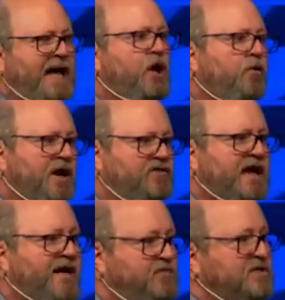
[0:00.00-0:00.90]
know where the
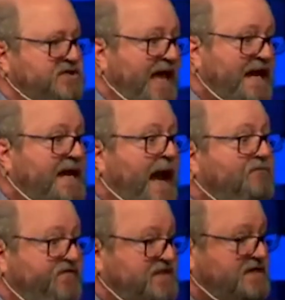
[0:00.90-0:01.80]
government's headed. I'm
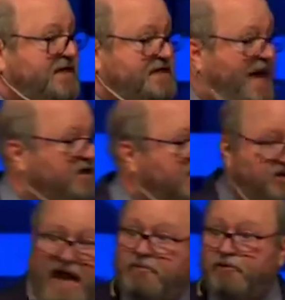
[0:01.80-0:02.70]
fixing to tell you in
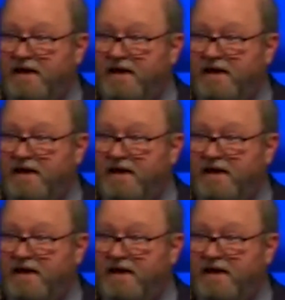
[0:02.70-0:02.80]
chapter